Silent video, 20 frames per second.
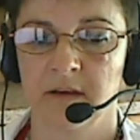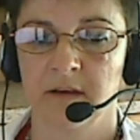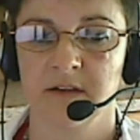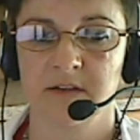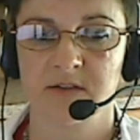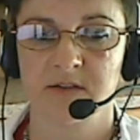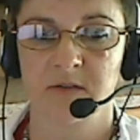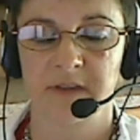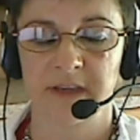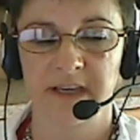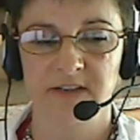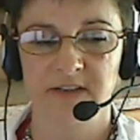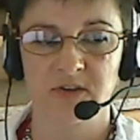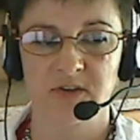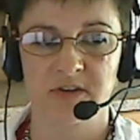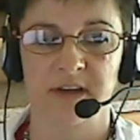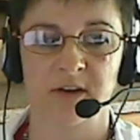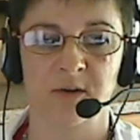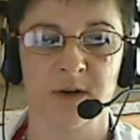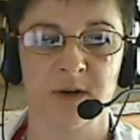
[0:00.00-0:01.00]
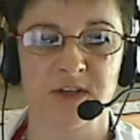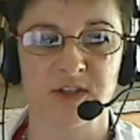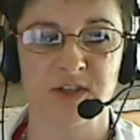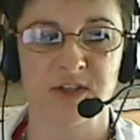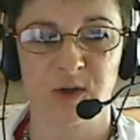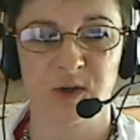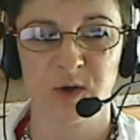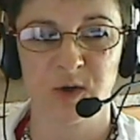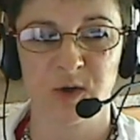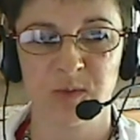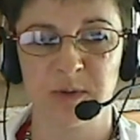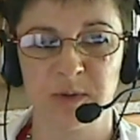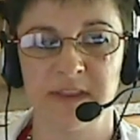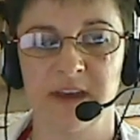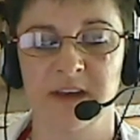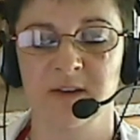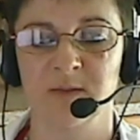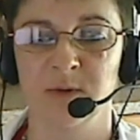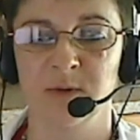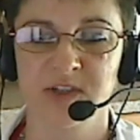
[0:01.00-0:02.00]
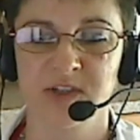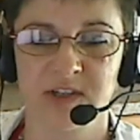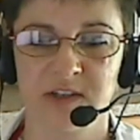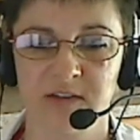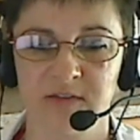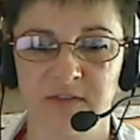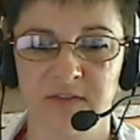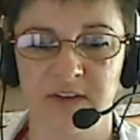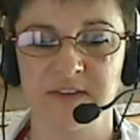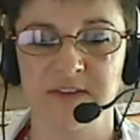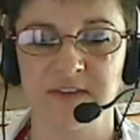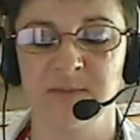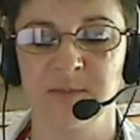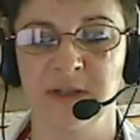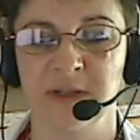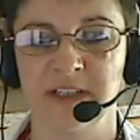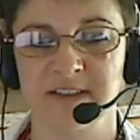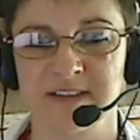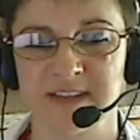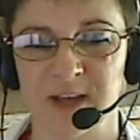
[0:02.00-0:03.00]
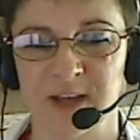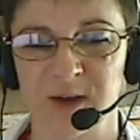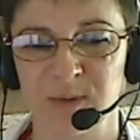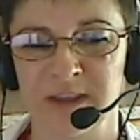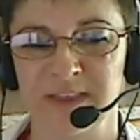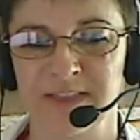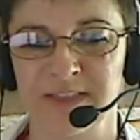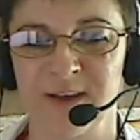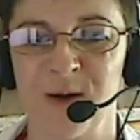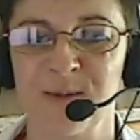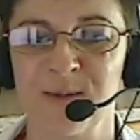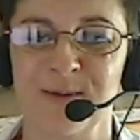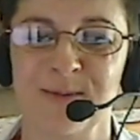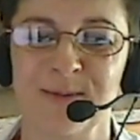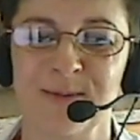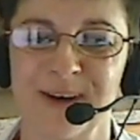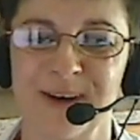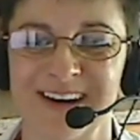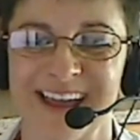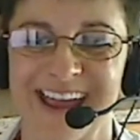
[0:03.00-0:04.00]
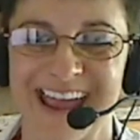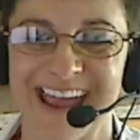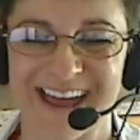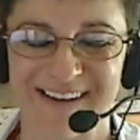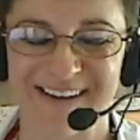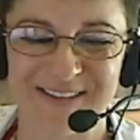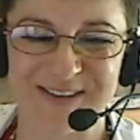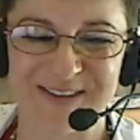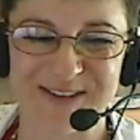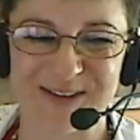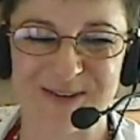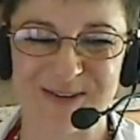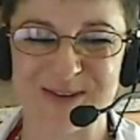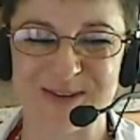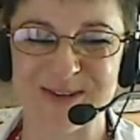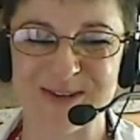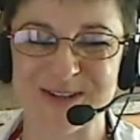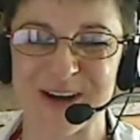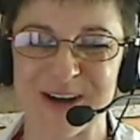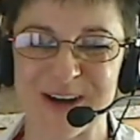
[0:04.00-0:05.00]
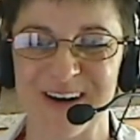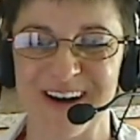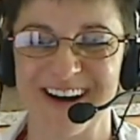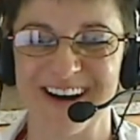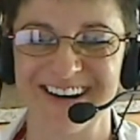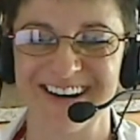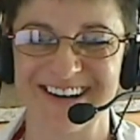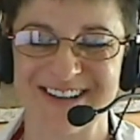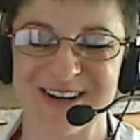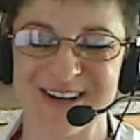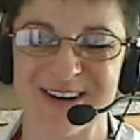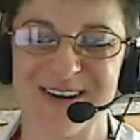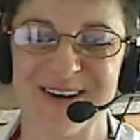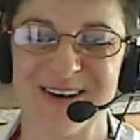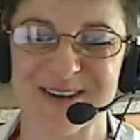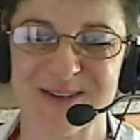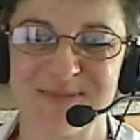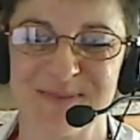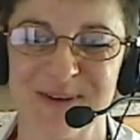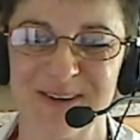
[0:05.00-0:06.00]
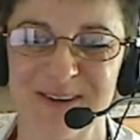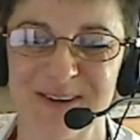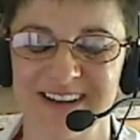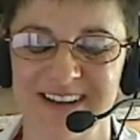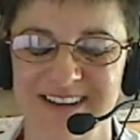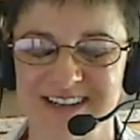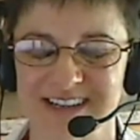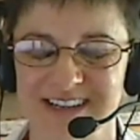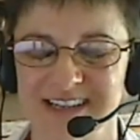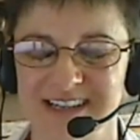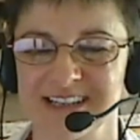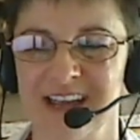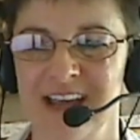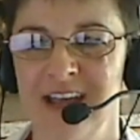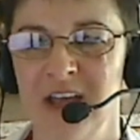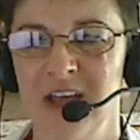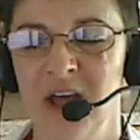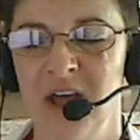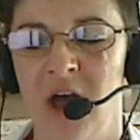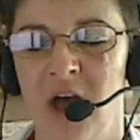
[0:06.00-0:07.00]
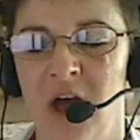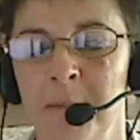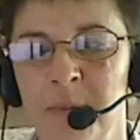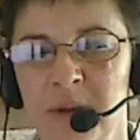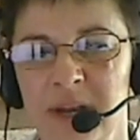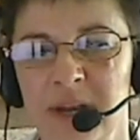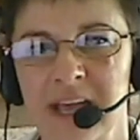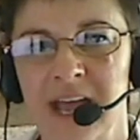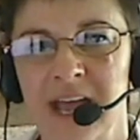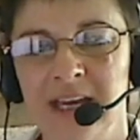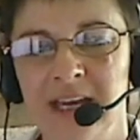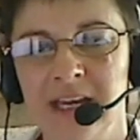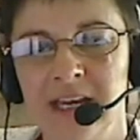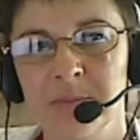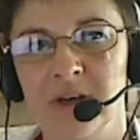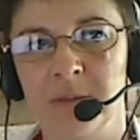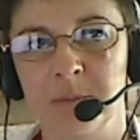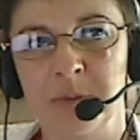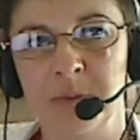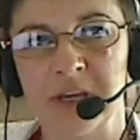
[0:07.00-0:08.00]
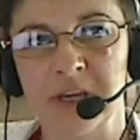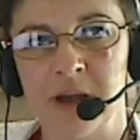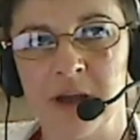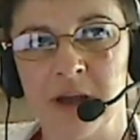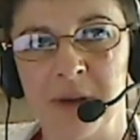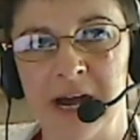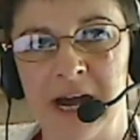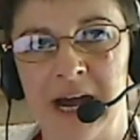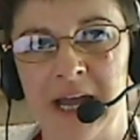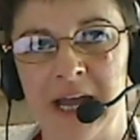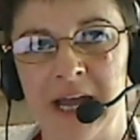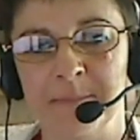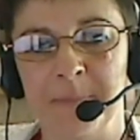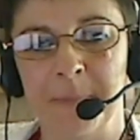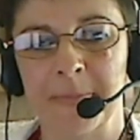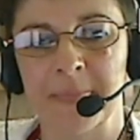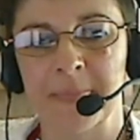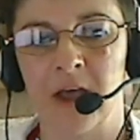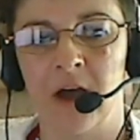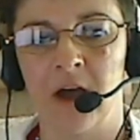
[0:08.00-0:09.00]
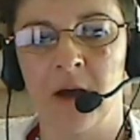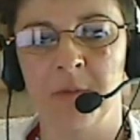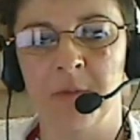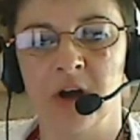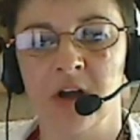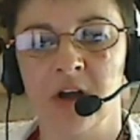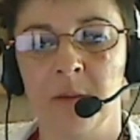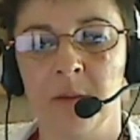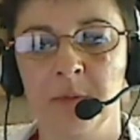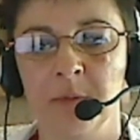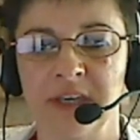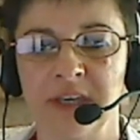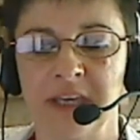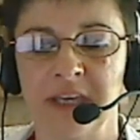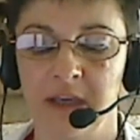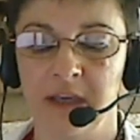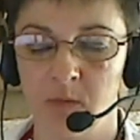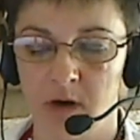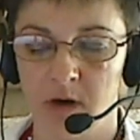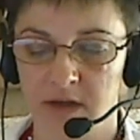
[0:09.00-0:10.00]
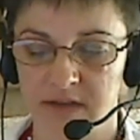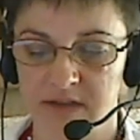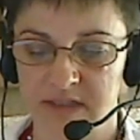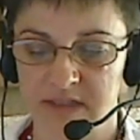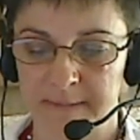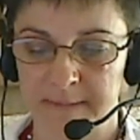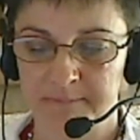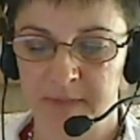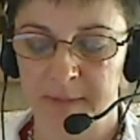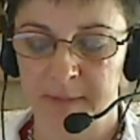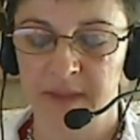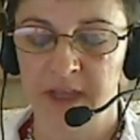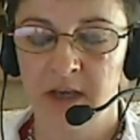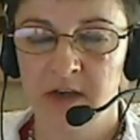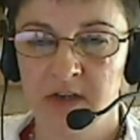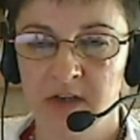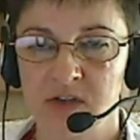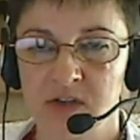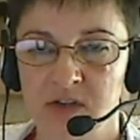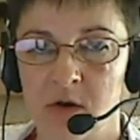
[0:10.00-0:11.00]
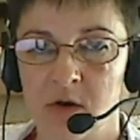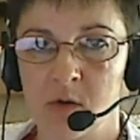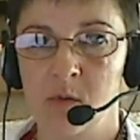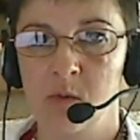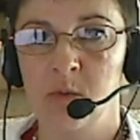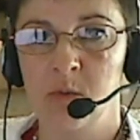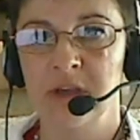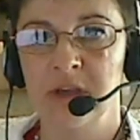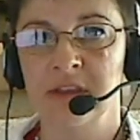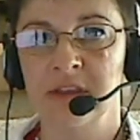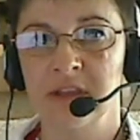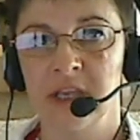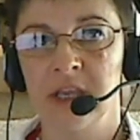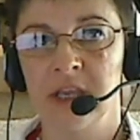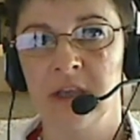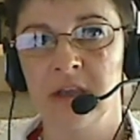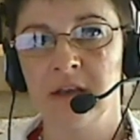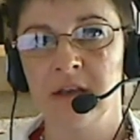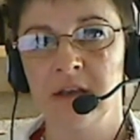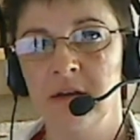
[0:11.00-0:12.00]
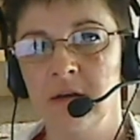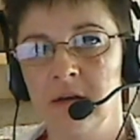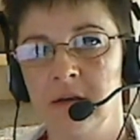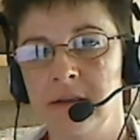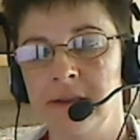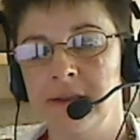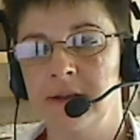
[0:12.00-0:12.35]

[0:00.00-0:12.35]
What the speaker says: So the answer to that question could be that original 50 minutes that we thought we were going to have to share our experiences. But I kind of am going to pick up on a couple key ones. So within,